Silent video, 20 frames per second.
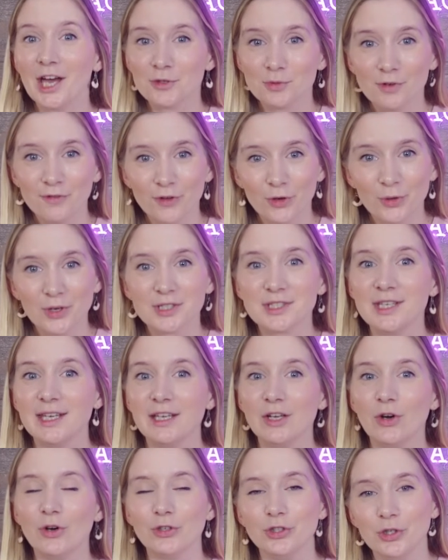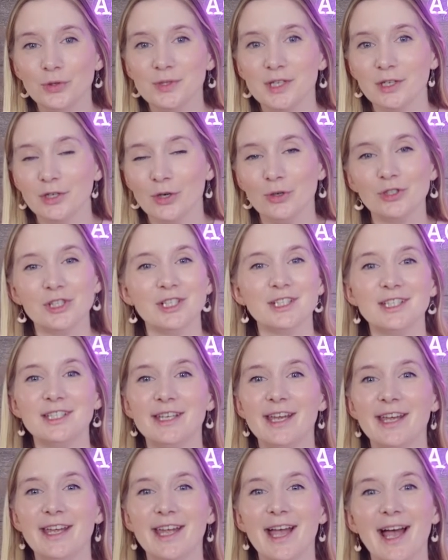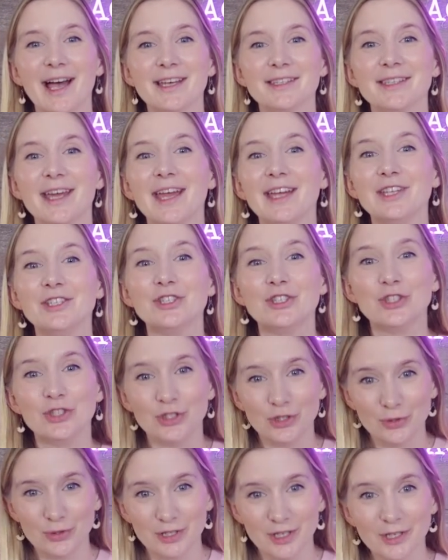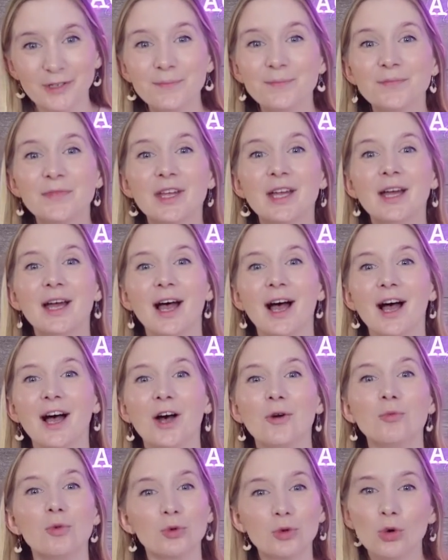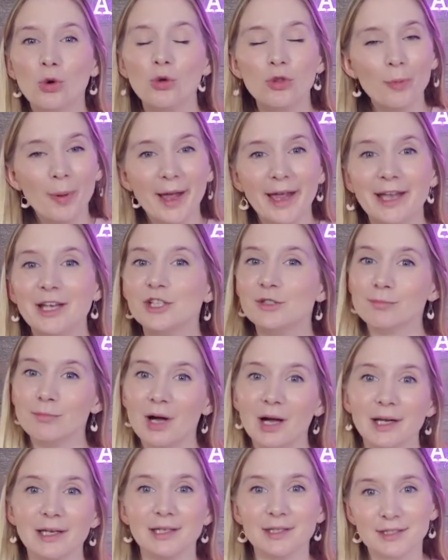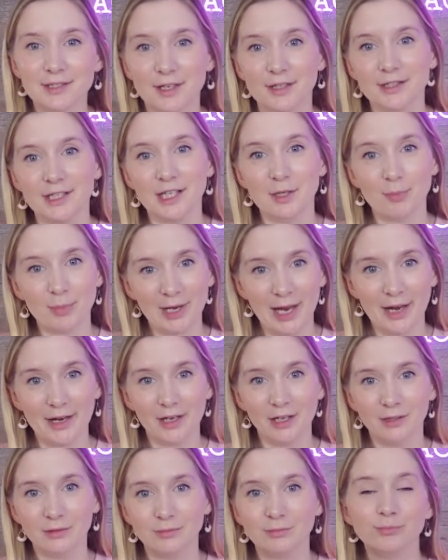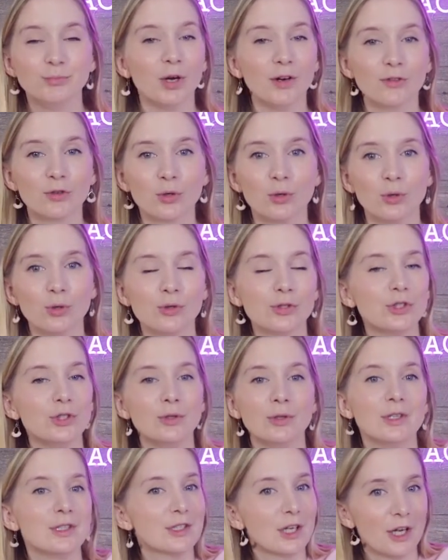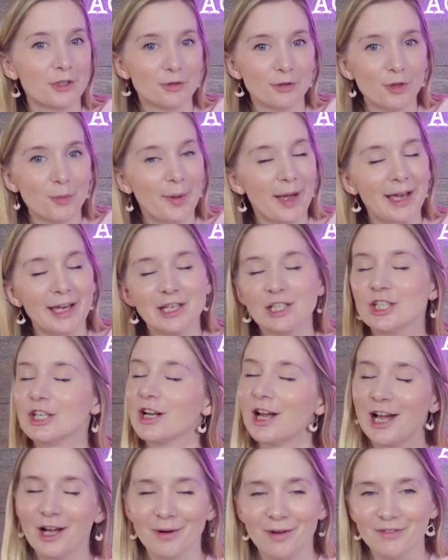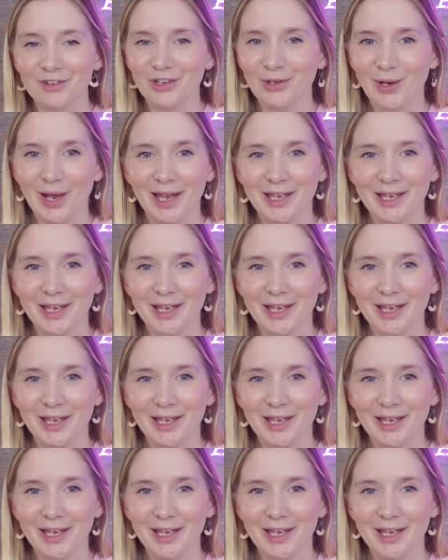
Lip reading: As we're focusing on using Notion today as a student, we'll call the page My Study Planner, but of course you can title the page however you